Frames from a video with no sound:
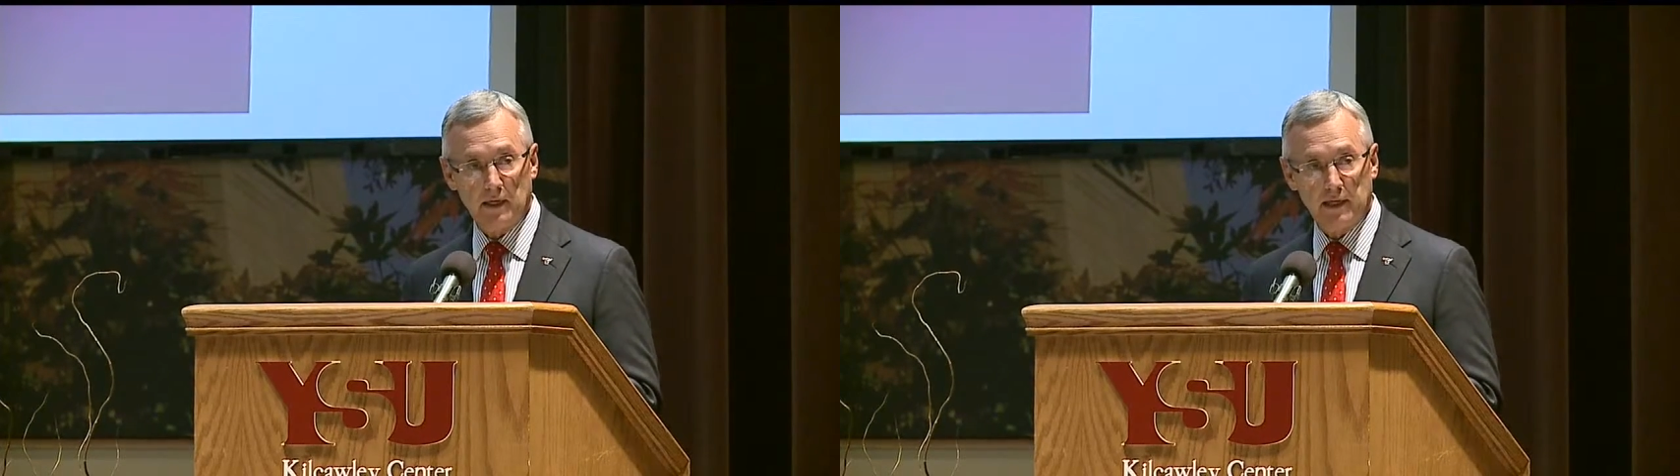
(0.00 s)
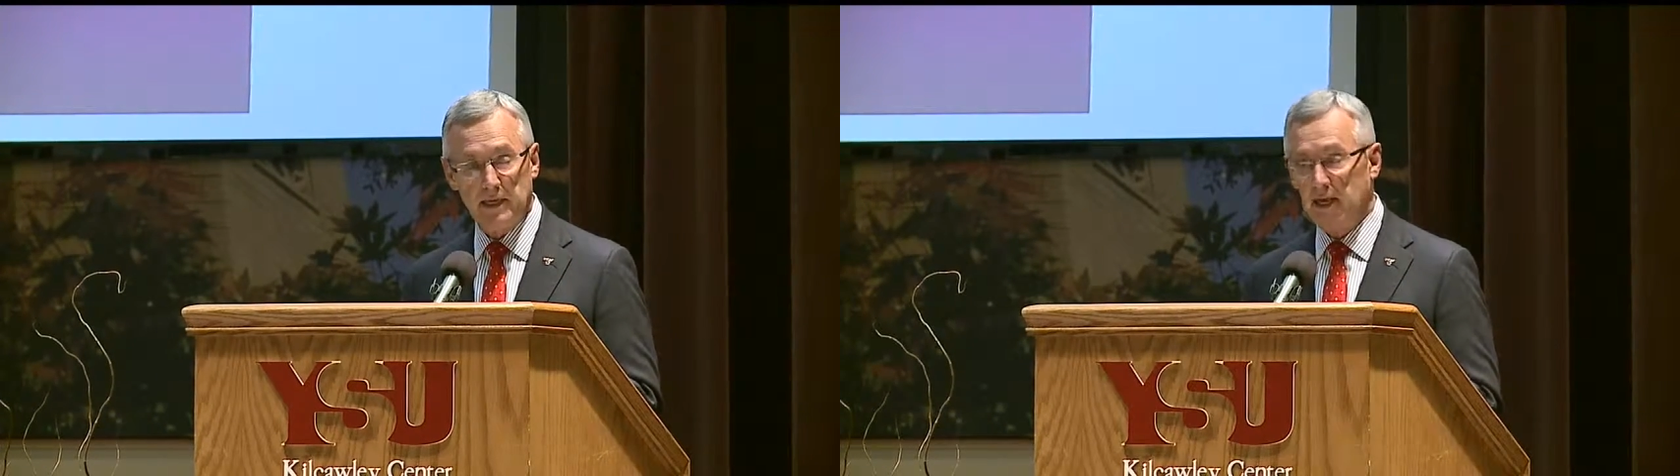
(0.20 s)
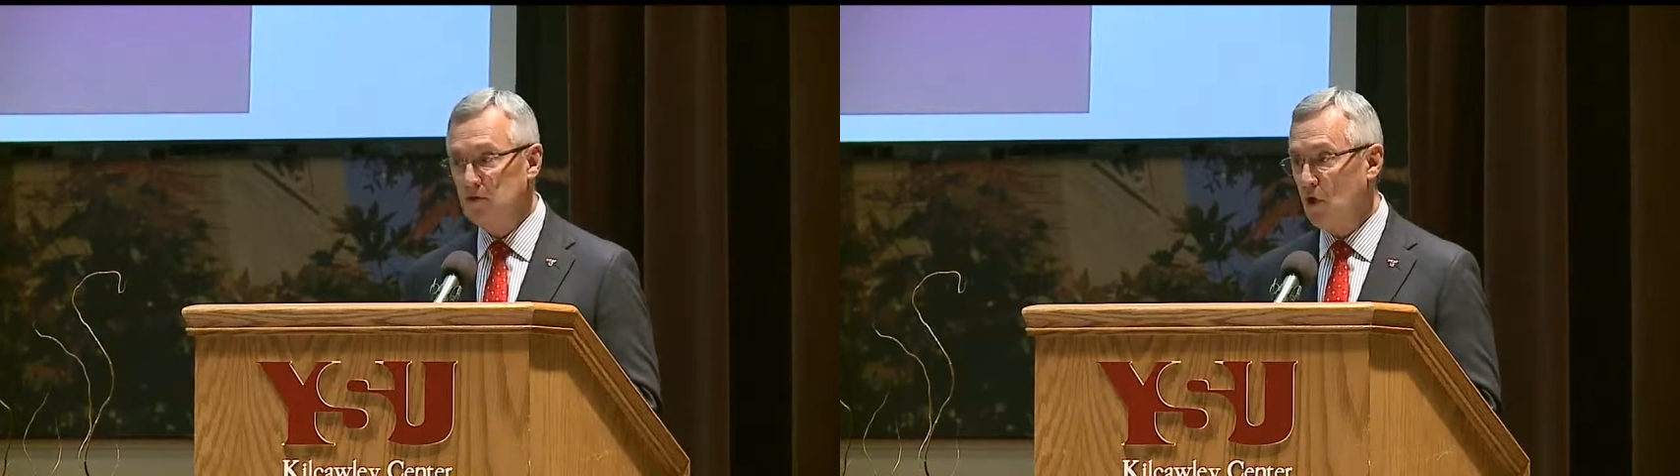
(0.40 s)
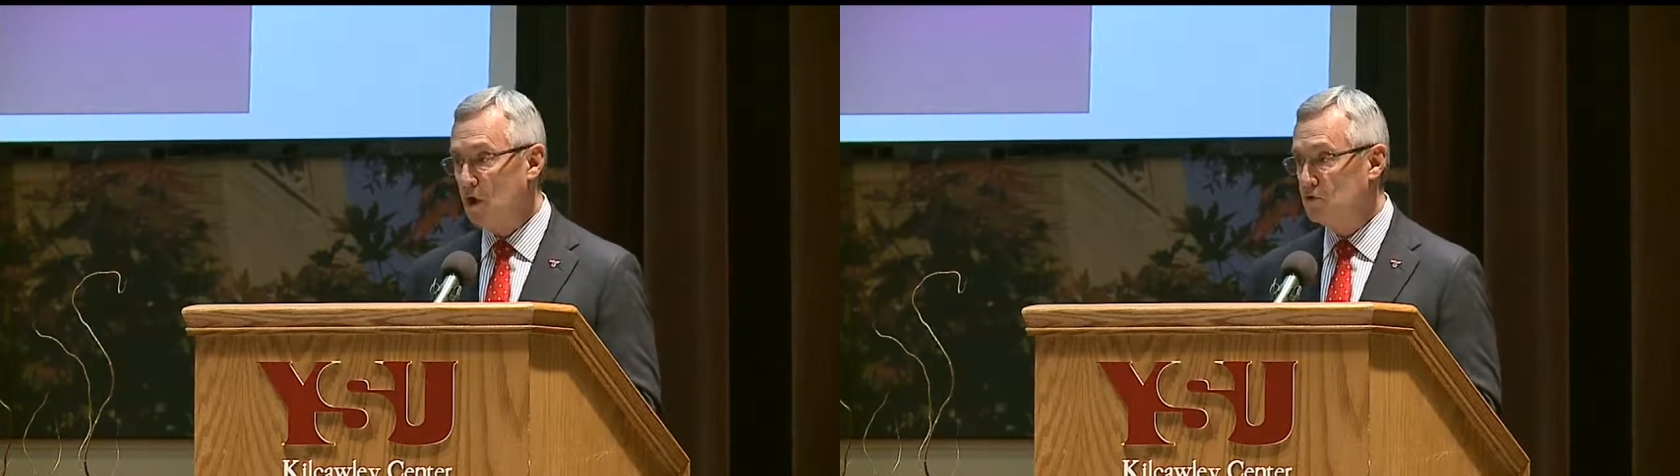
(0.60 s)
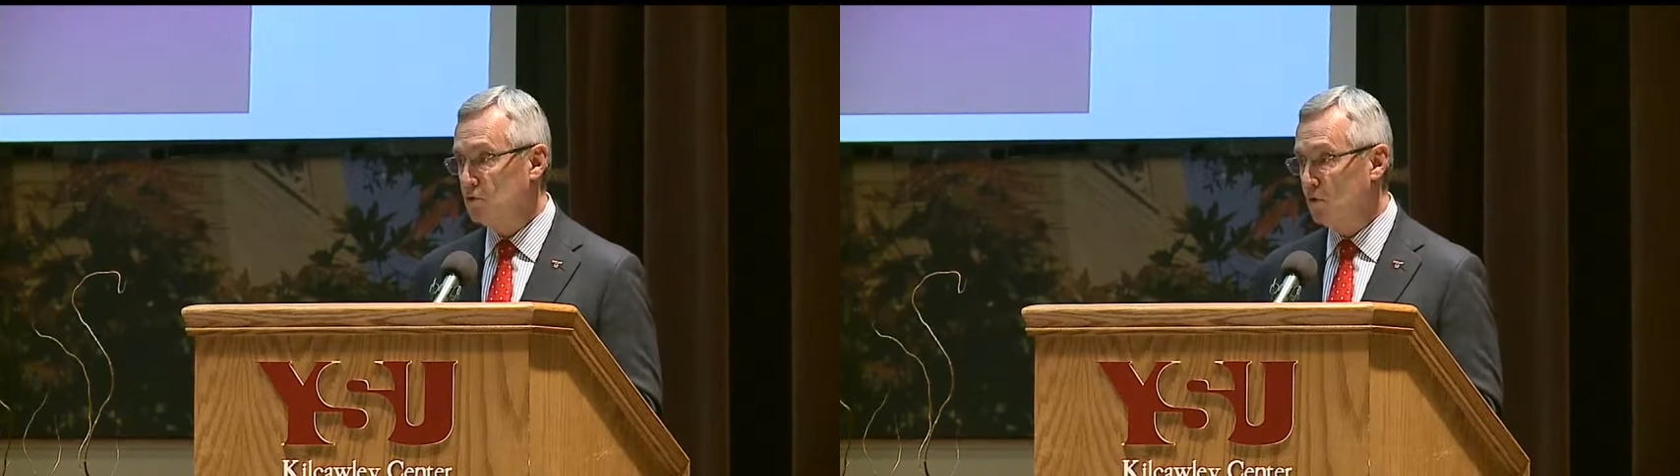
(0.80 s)
I can't
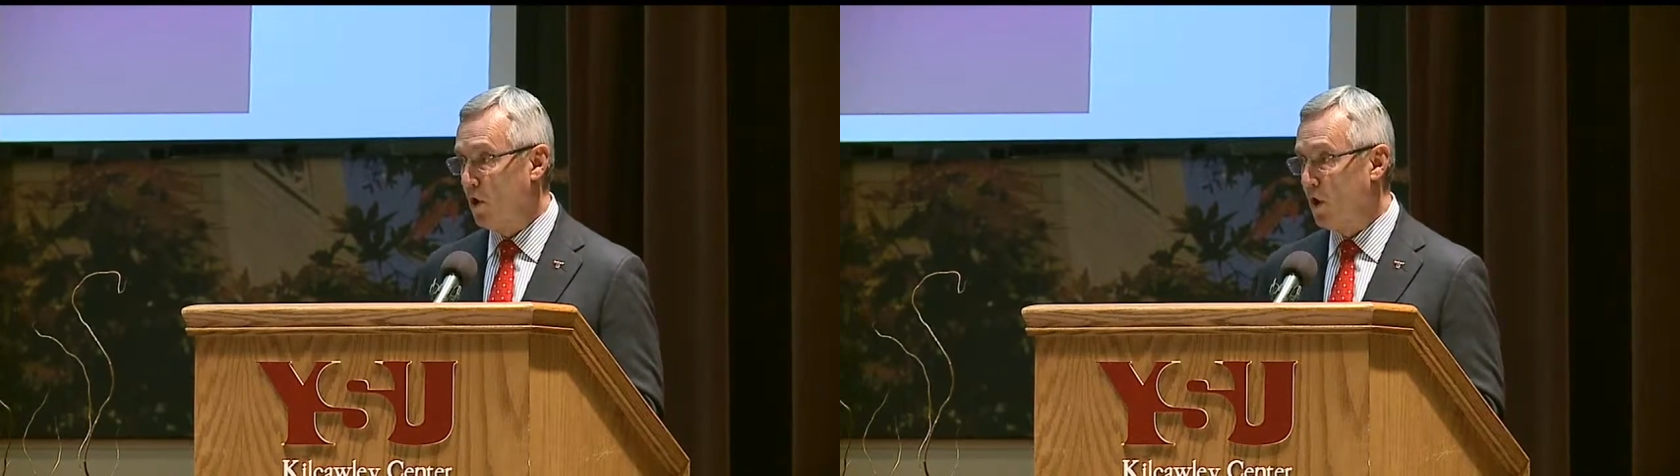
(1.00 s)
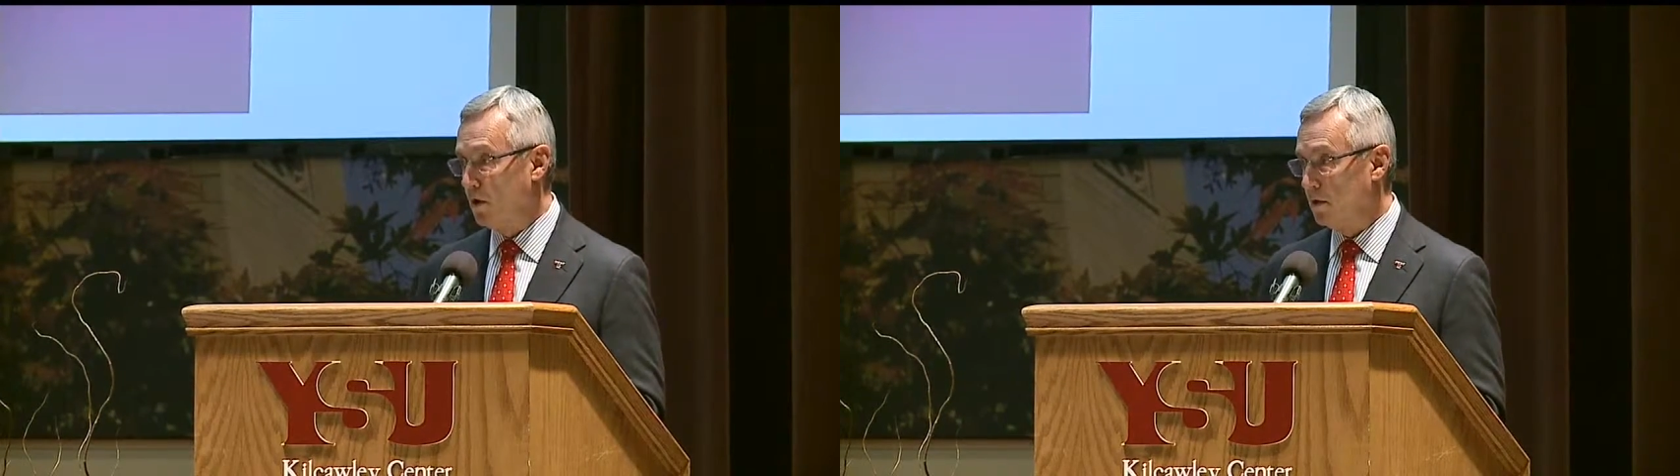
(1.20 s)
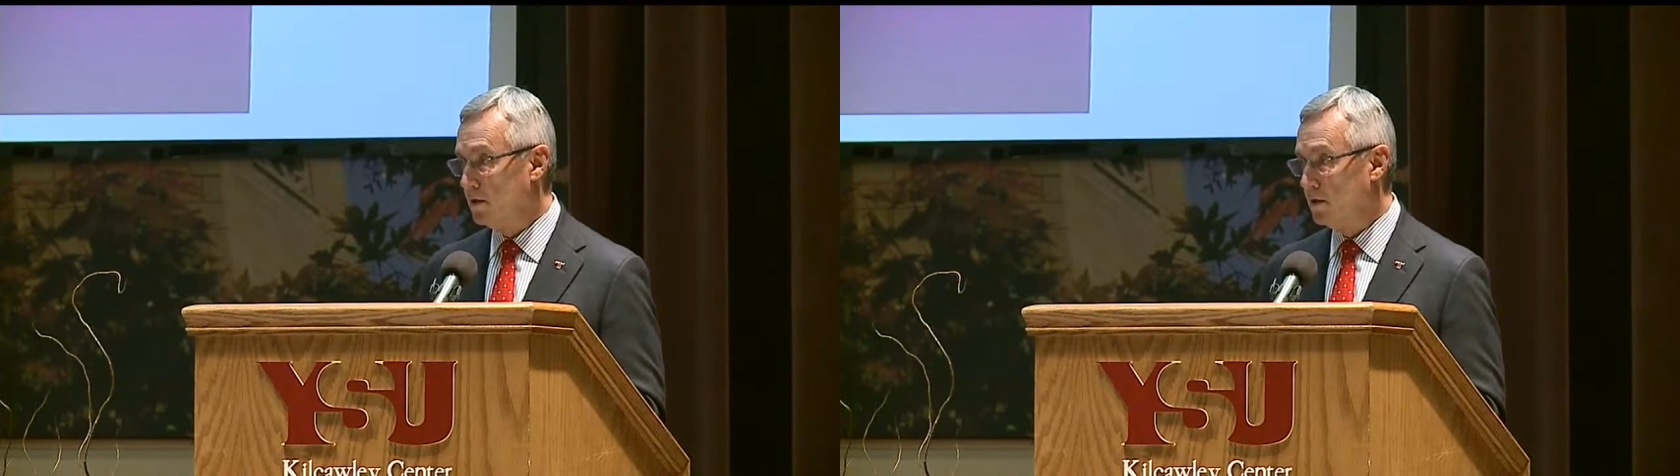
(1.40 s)
talk too long.